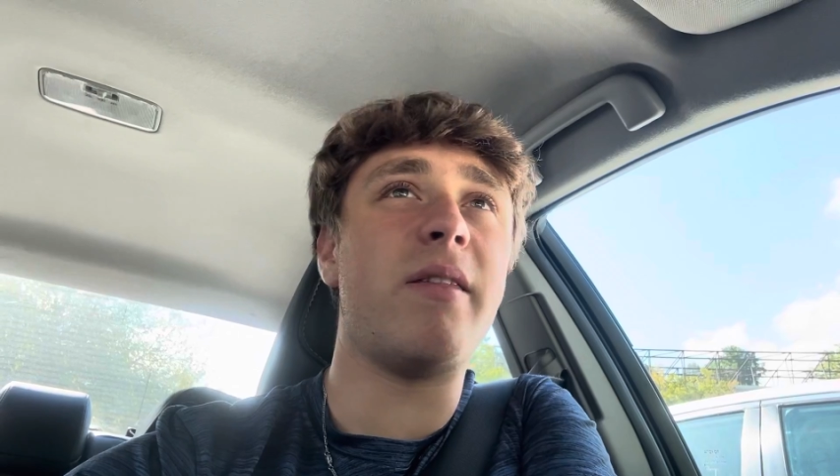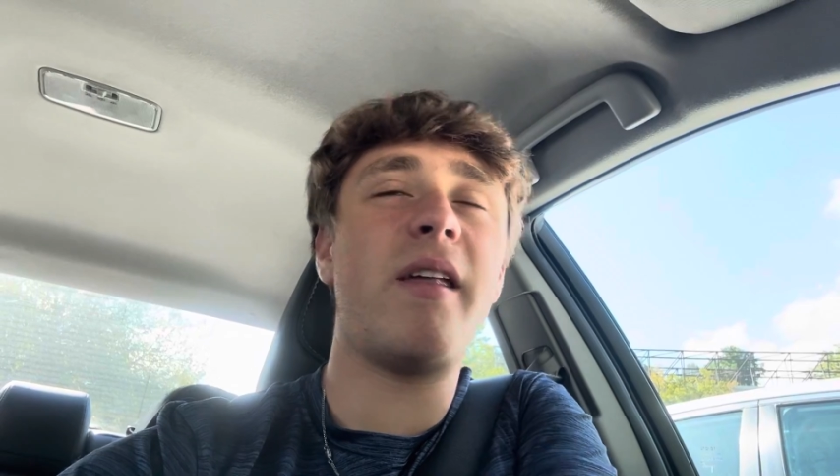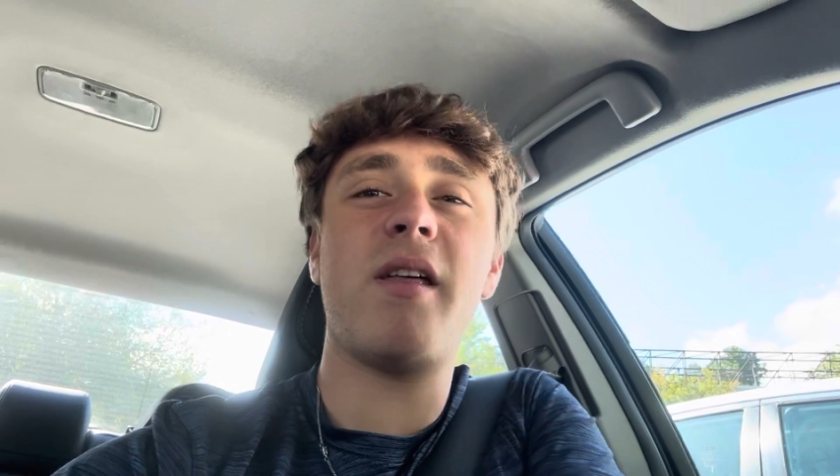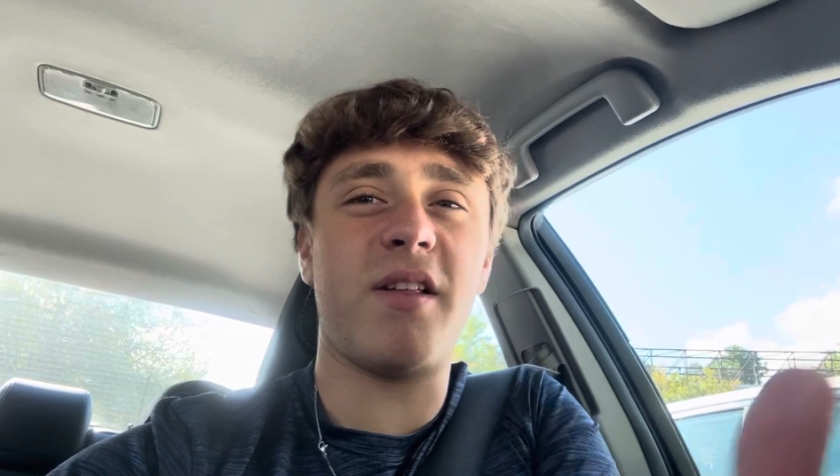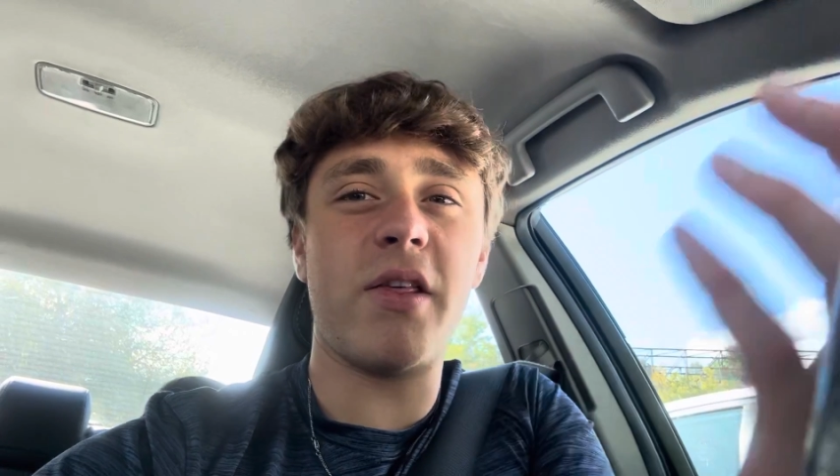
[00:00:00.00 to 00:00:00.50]
And then
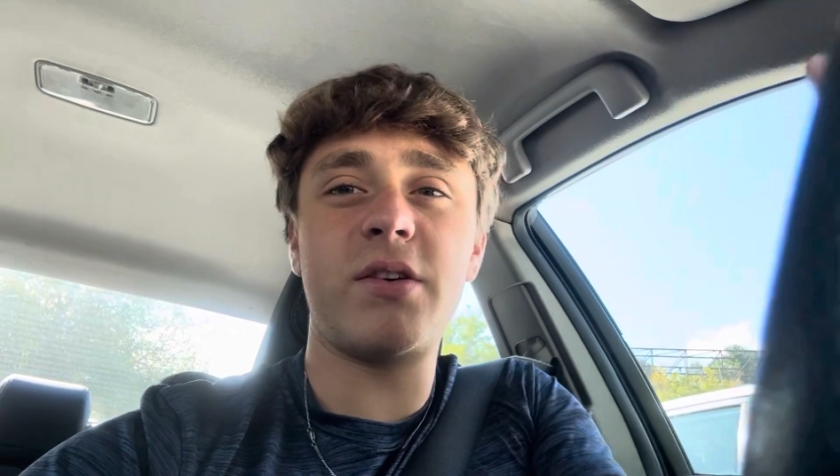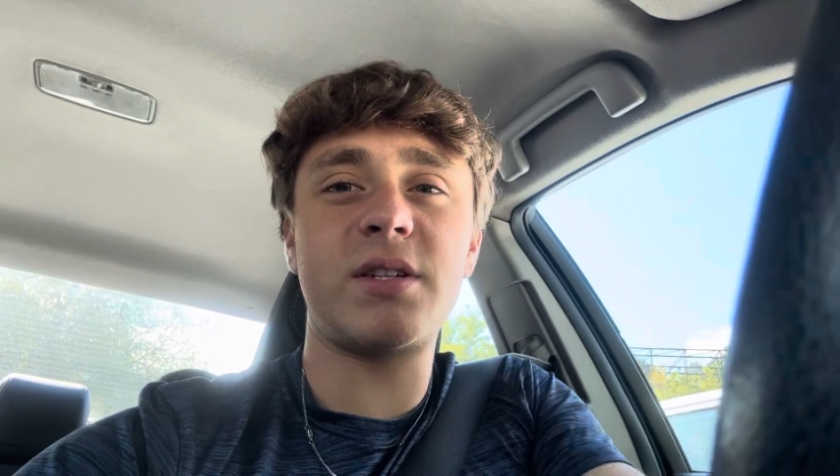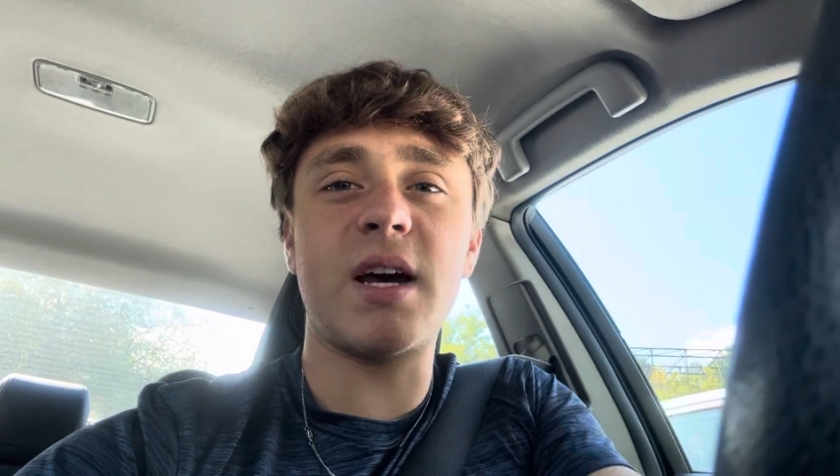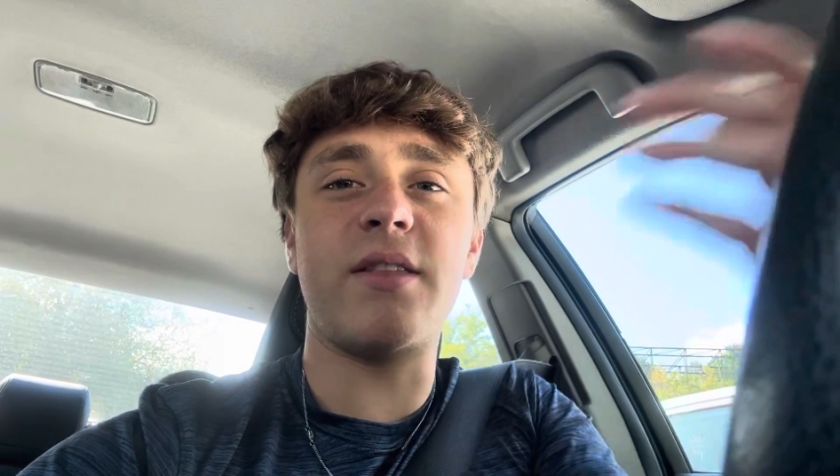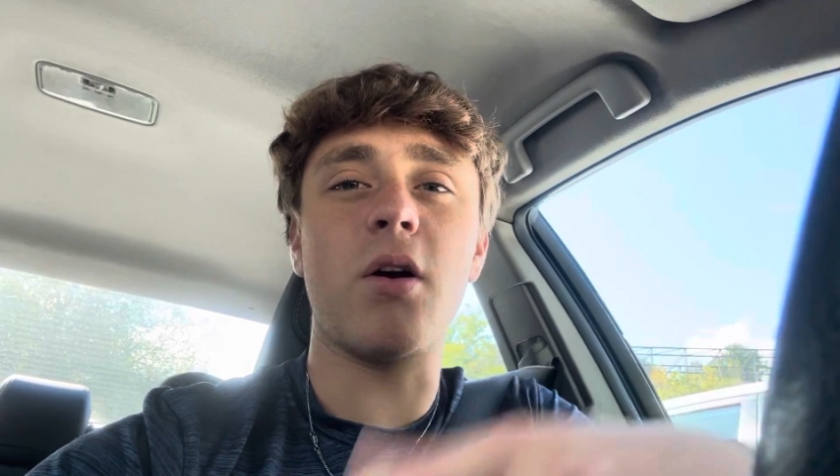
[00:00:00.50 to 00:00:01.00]
on the other
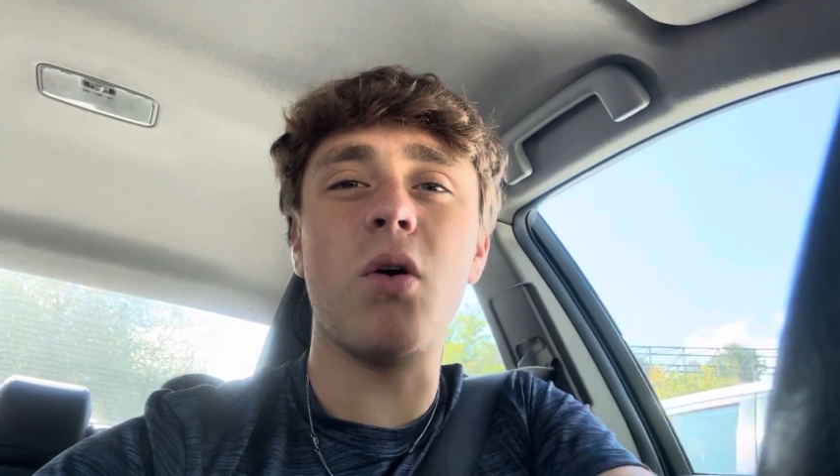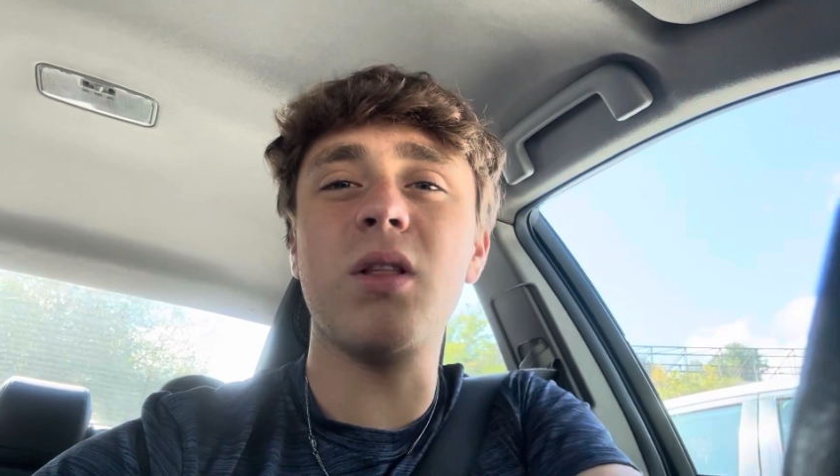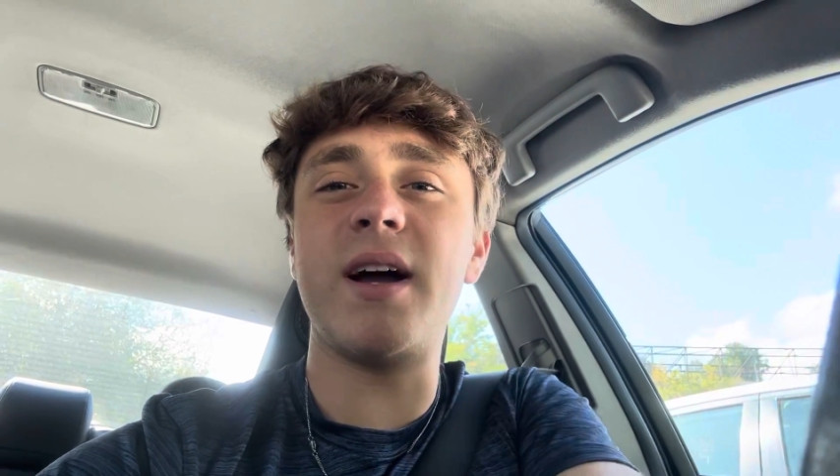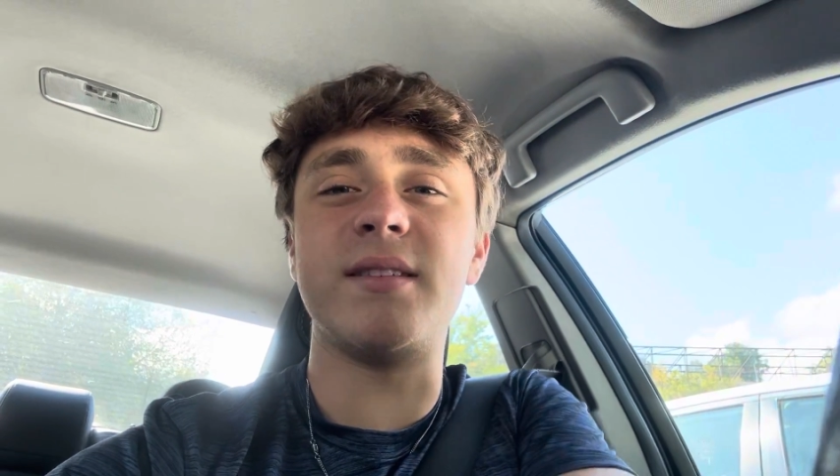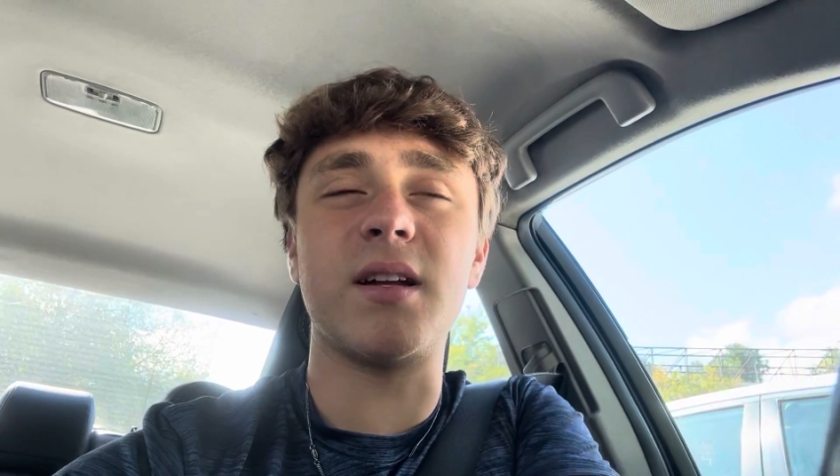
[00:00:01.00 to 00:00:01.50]
side, their O
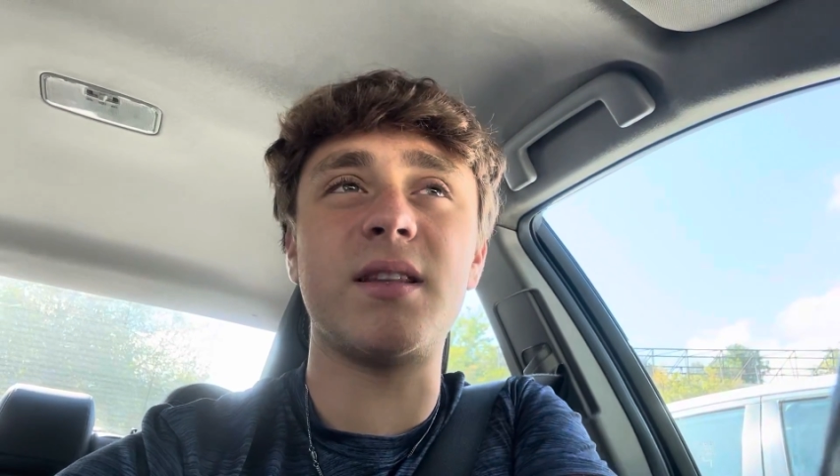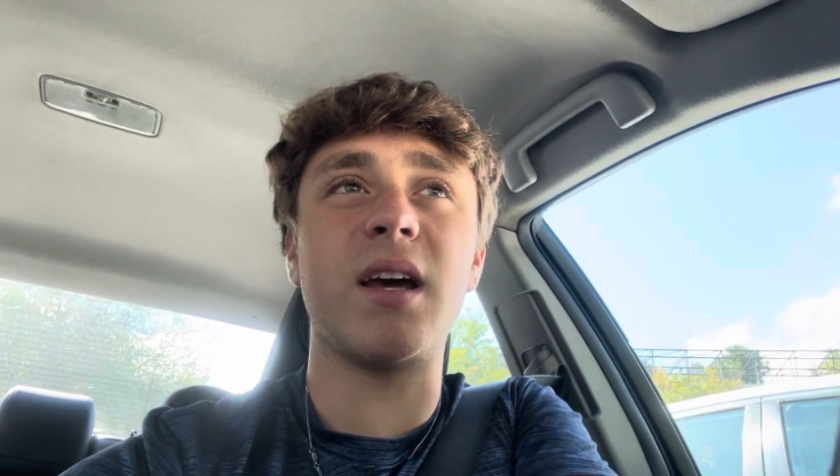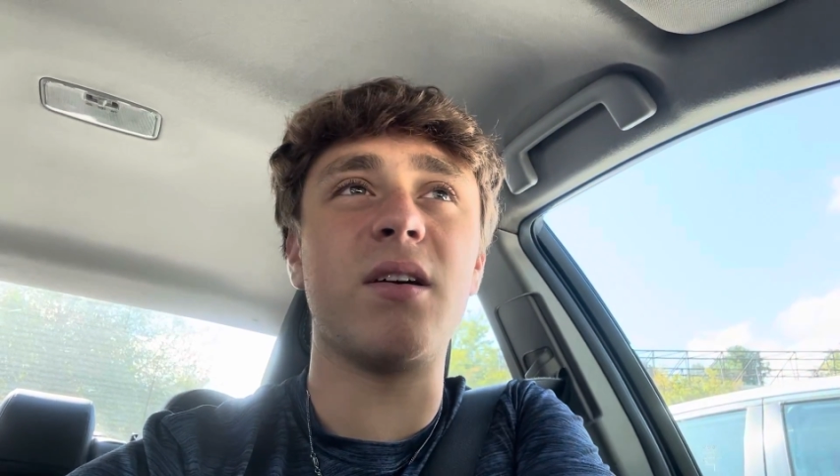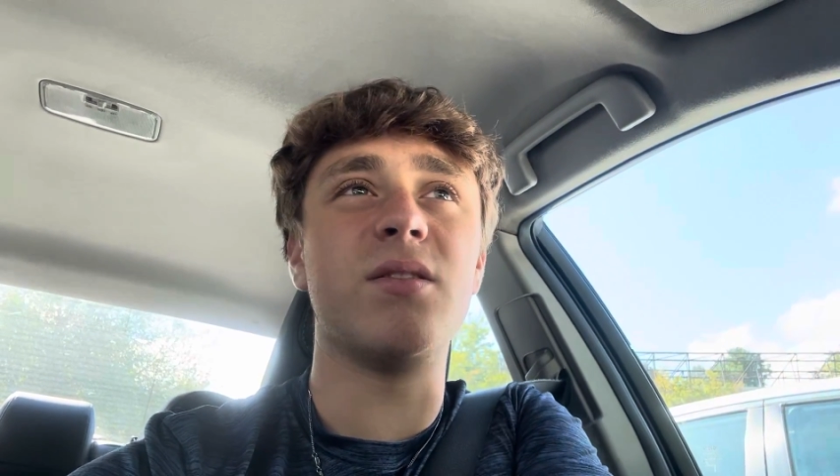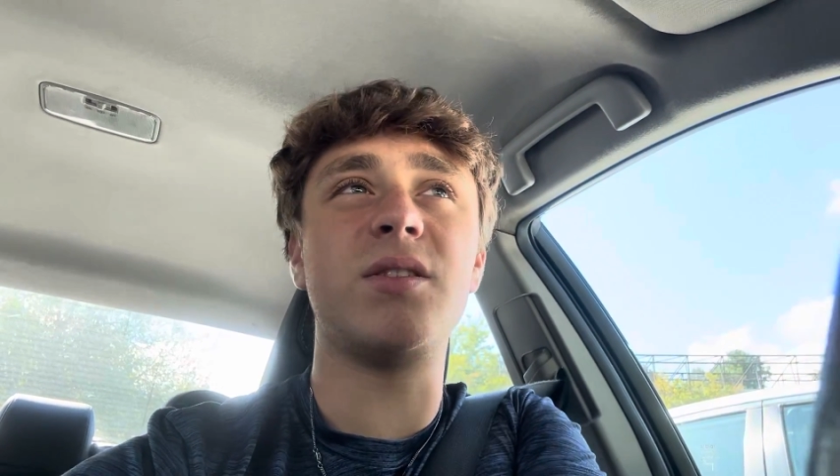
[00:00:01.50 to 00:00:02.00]
line's not that good.